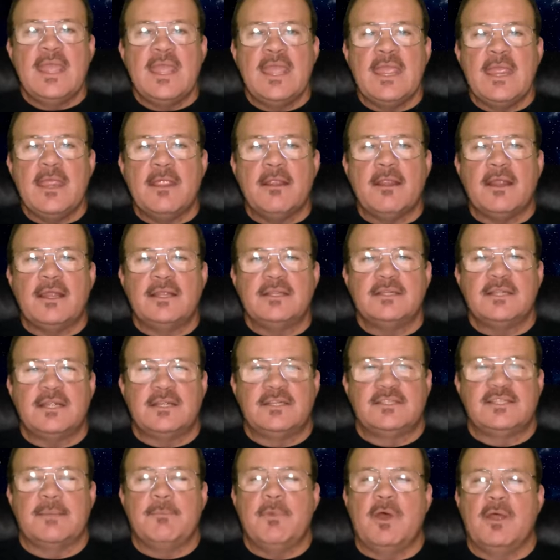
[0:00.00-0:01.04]
Here are, are
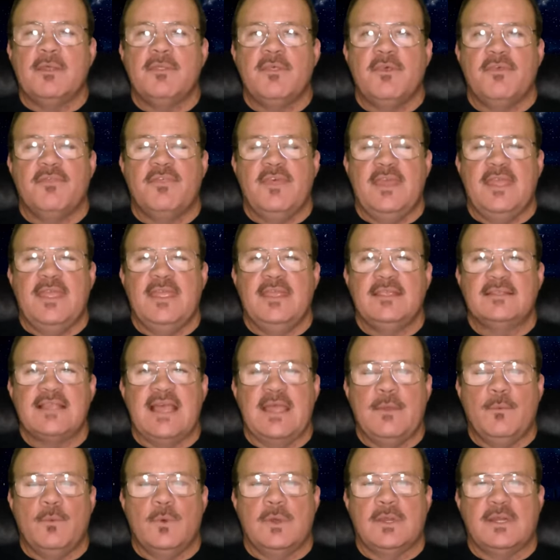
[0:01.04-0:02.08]
some other things
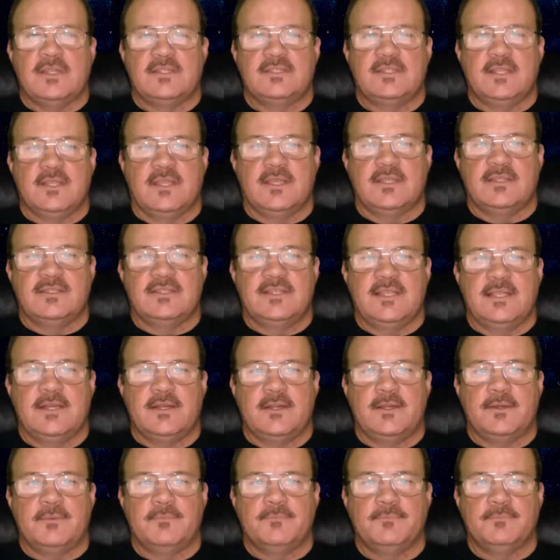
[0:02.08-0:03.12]
I want us to
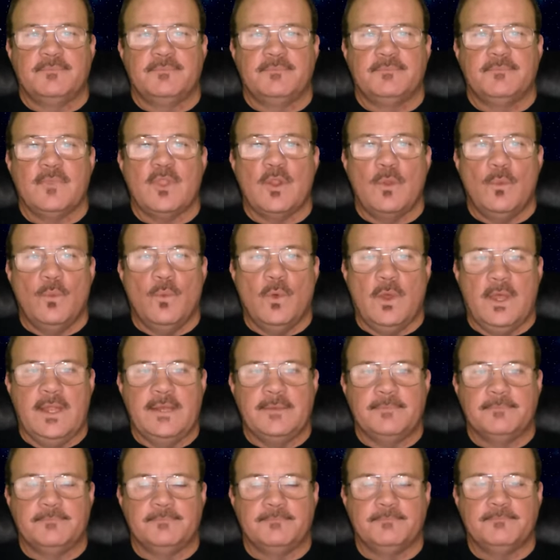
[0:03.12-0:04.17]
consider. One,
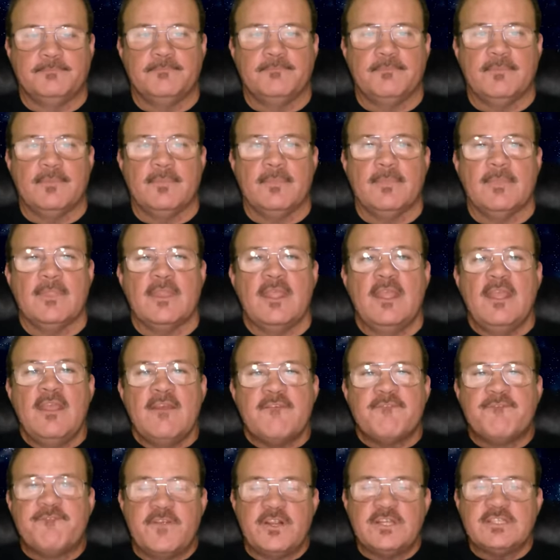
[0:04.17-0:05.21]

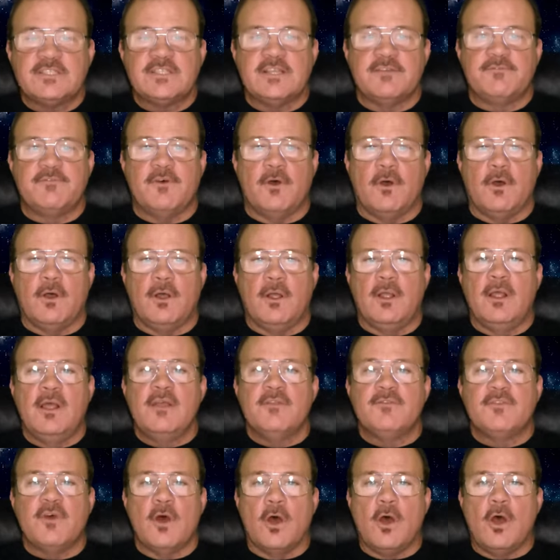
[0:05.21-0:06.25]
first of all,
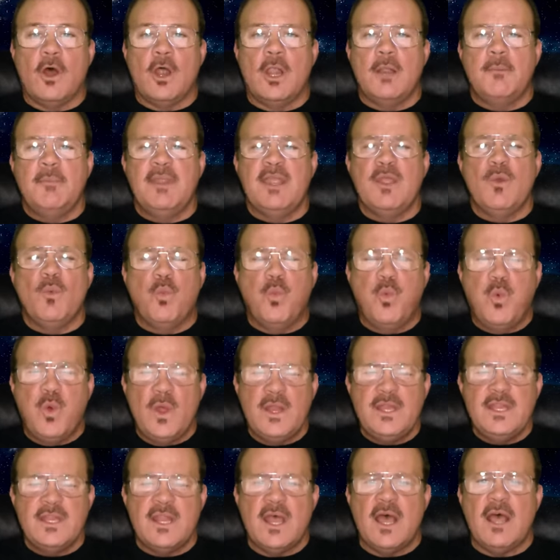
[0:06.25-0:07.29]
the Army
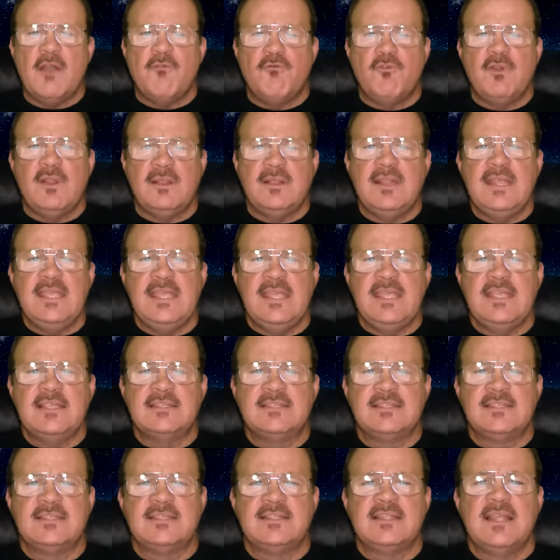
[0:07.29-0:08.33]
would not
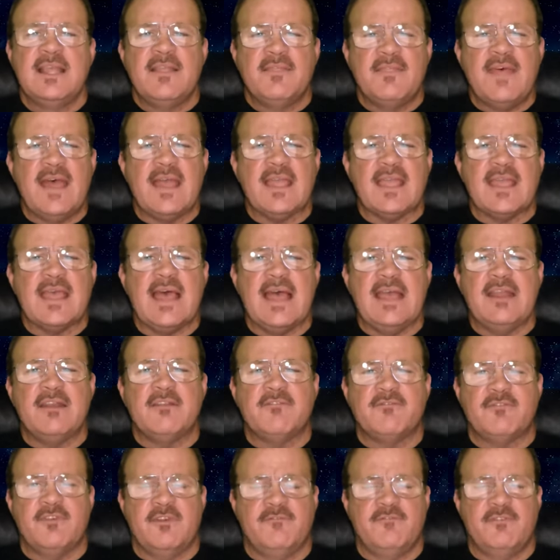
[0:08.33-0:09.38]
release that kind
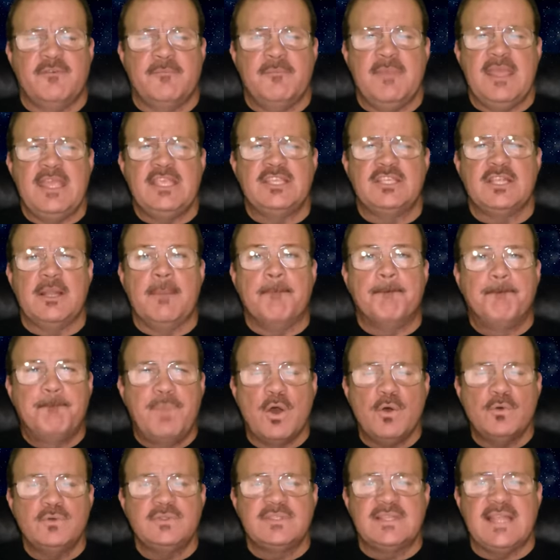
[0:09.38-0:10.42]
of information
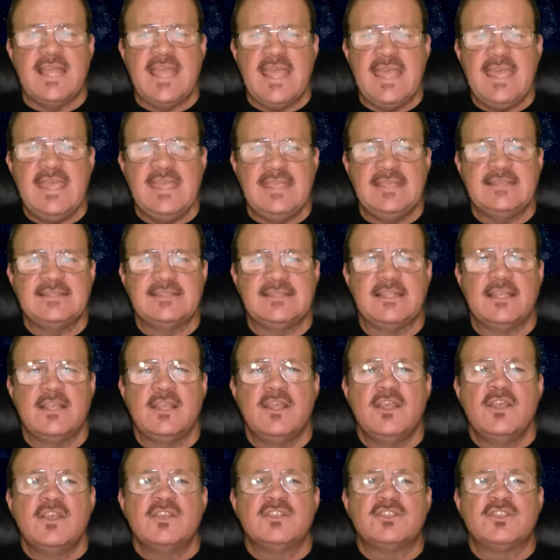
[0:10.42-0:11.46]
post haste.
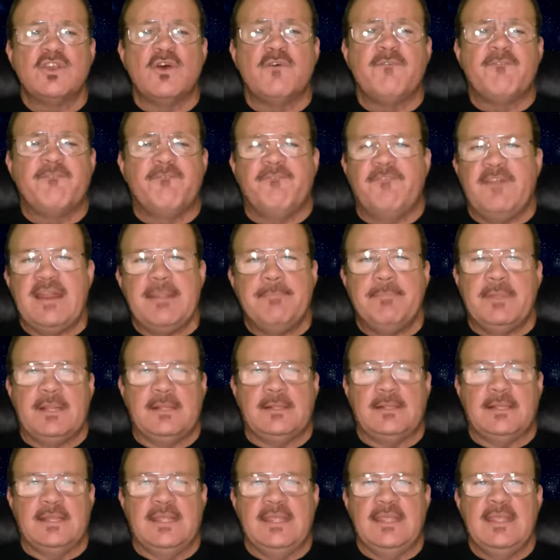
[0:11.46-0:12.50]
So
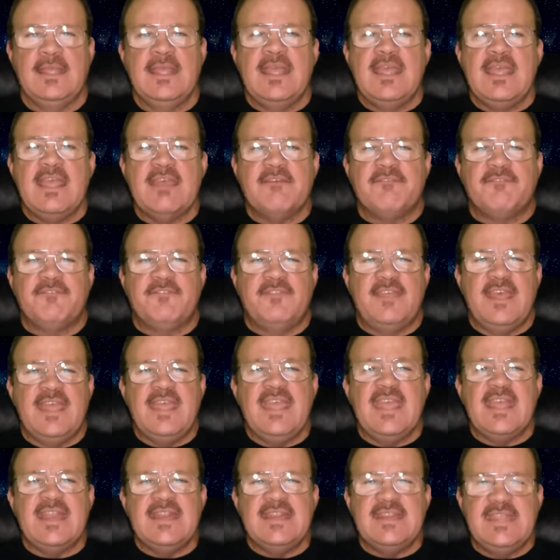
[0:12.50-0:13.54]
flippantly if they
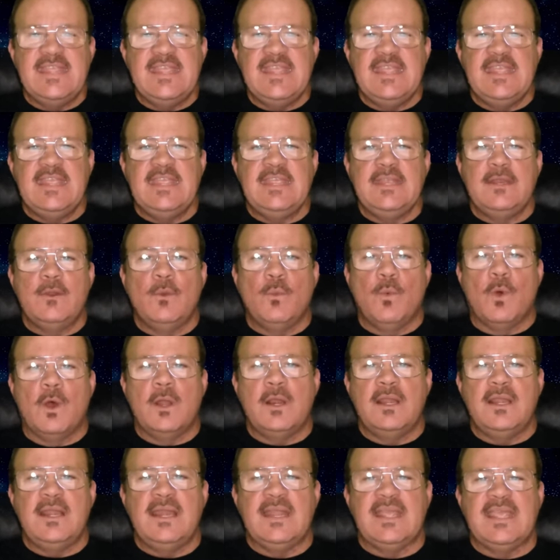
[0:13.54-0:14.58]
indeed
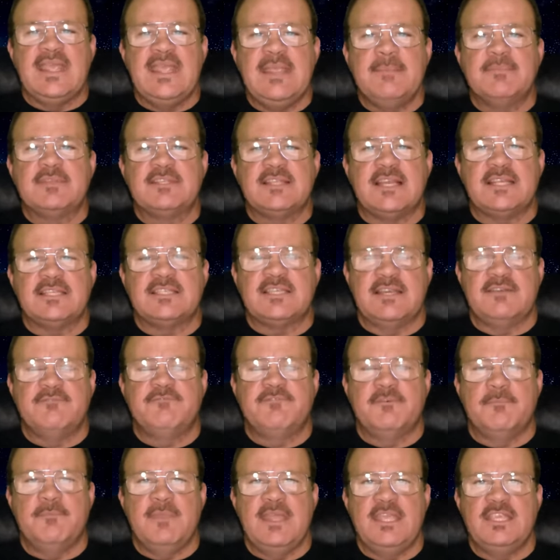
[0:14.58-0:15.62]
wanted to keep such
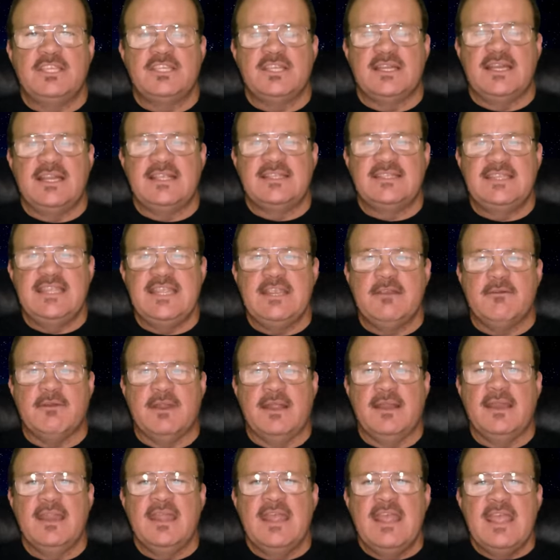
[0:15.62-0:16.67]
information a
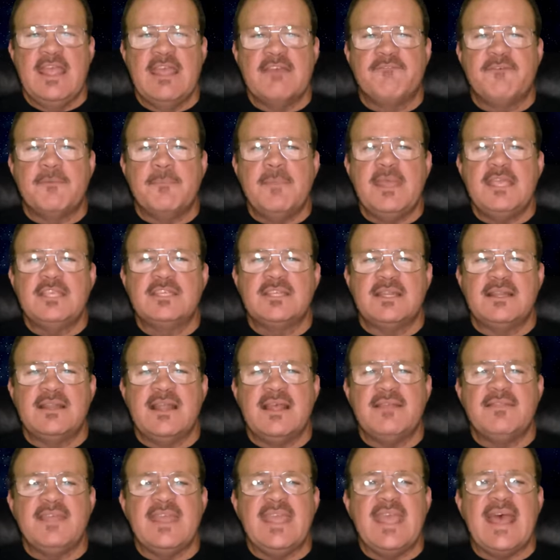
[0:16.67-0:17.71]
secret, information
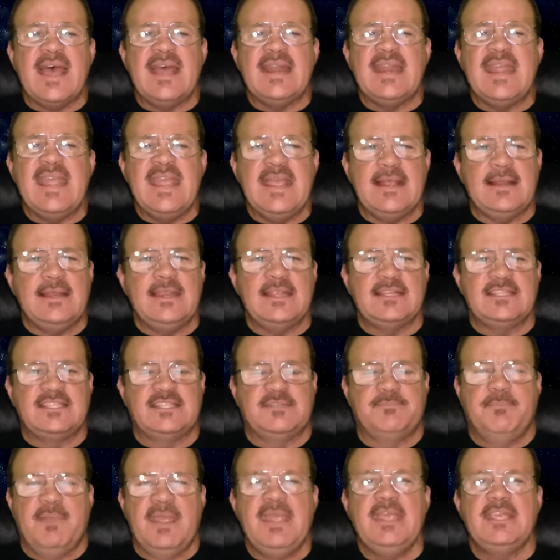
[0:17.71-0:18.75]
that they had alien
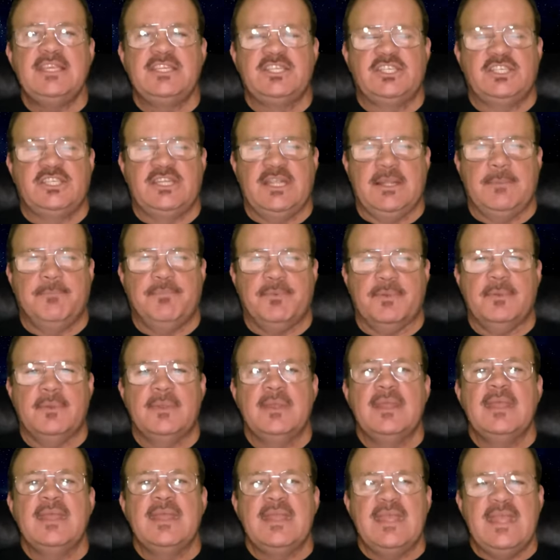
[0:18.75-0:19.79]
spaceship
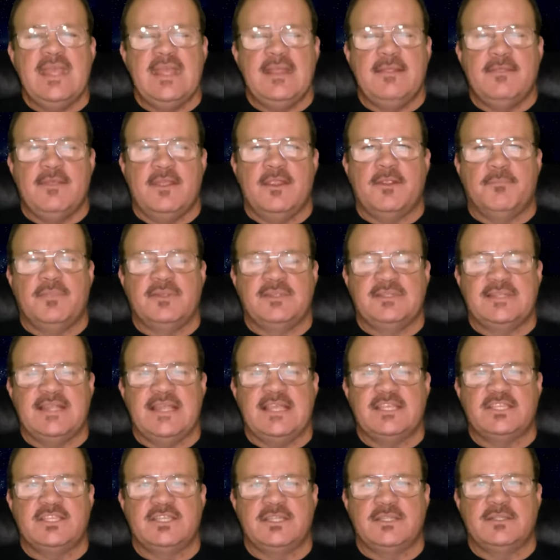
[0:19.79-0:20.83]
in their
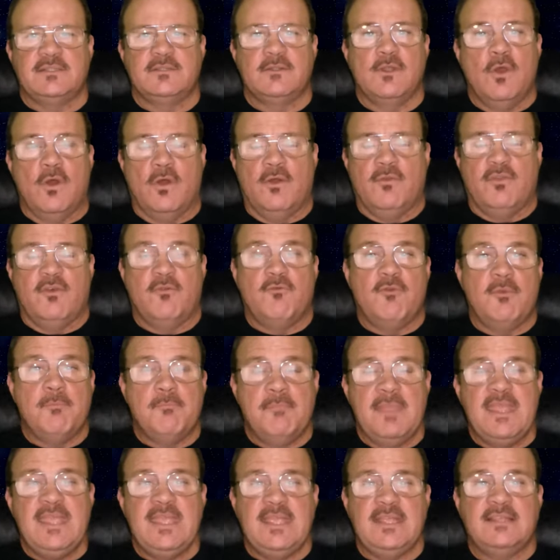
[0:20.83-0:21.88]
possession or the
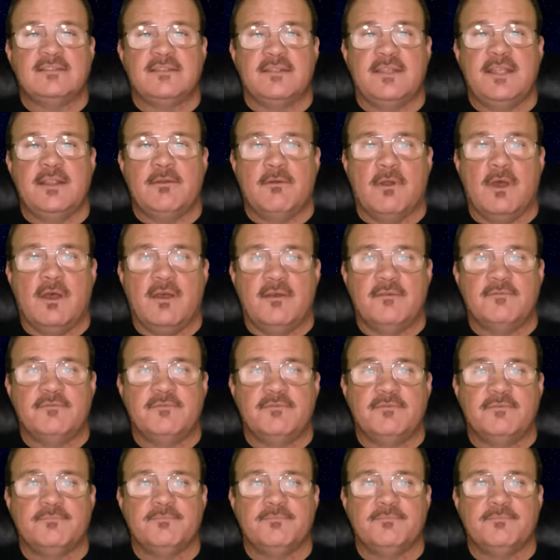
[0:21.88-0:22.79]
remains thereof.